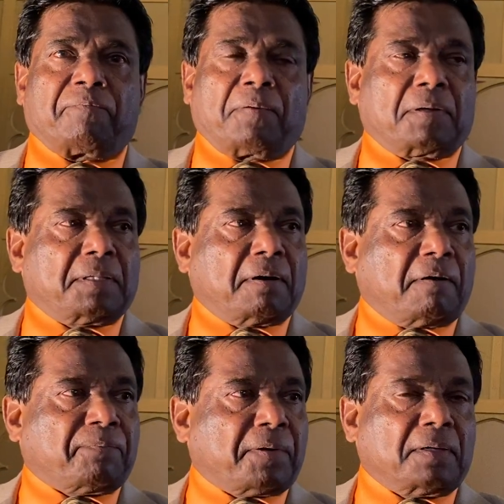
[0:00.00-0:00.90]
for the
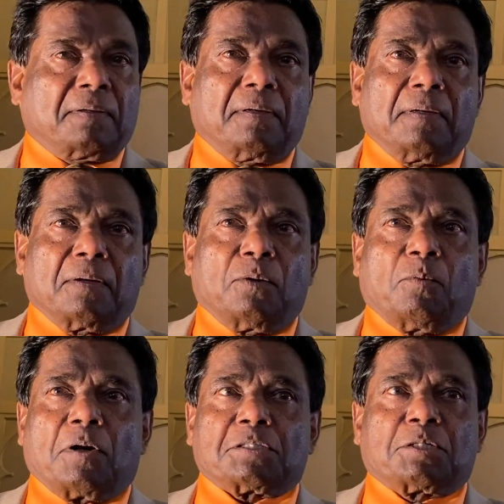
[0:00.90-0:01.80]
offering? Who
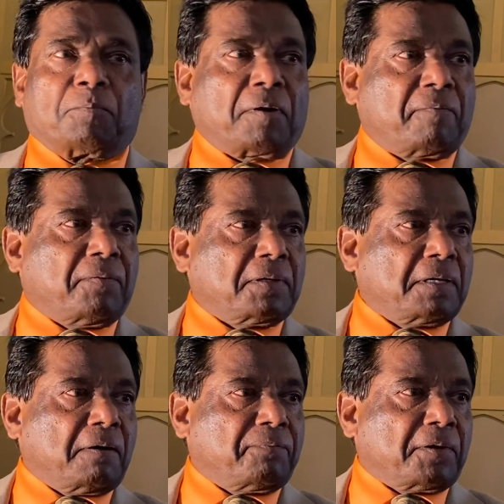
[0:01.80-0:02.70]
wants to pray for
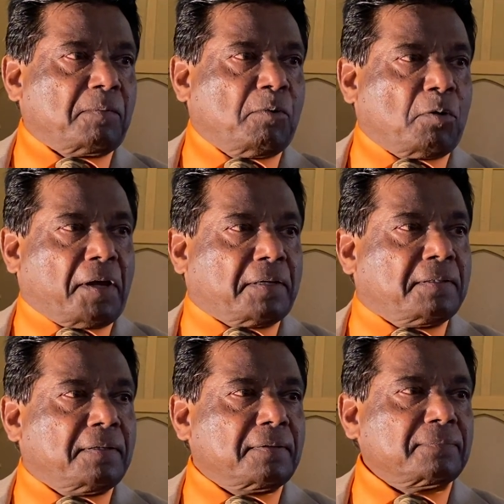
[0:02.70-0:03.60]
the offering? Maureen?
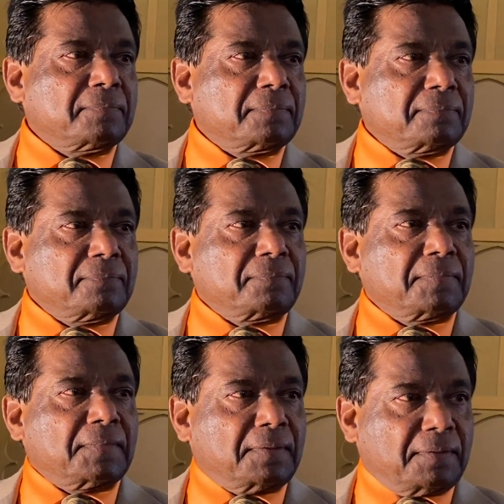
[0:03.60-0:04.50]

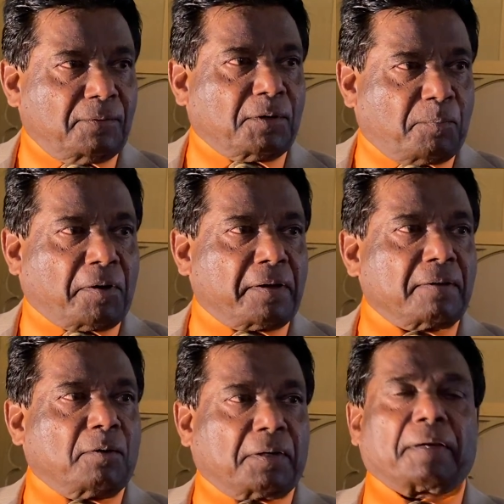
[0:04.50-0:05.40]
You want to pray?
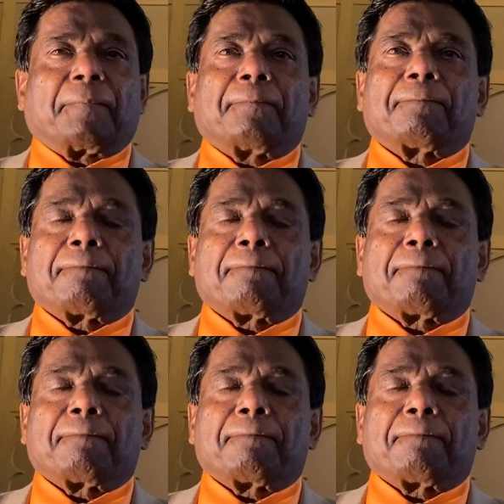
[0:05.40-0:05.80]
Okay. Yes.